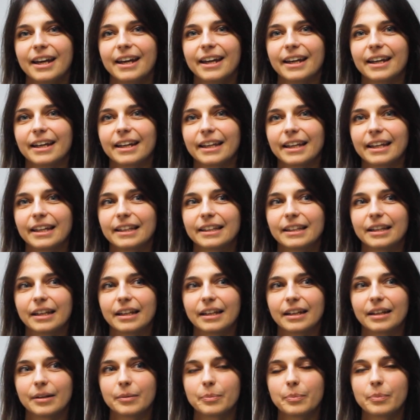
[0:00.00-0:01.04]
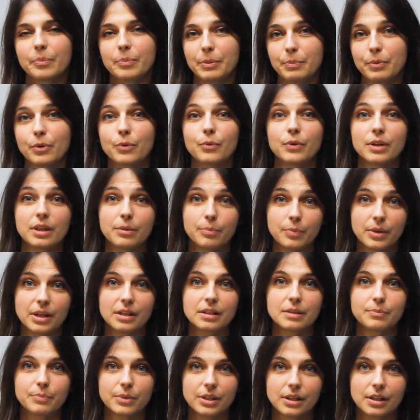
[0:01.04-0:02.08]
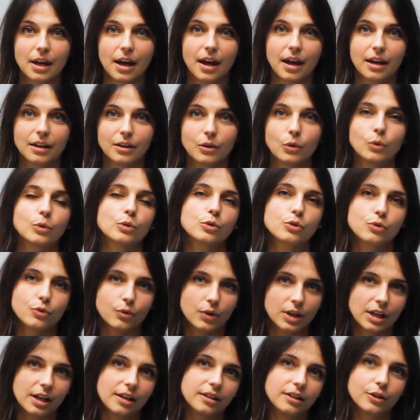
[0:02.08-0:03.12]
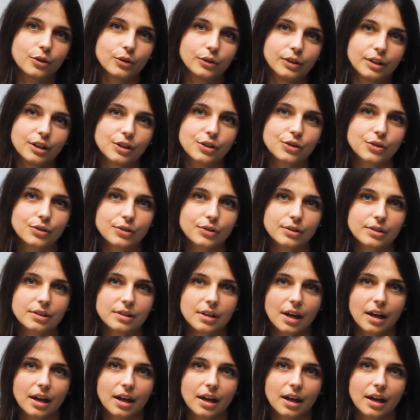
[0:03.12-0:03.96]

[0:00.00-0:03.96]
in people with PSP and also related conditions,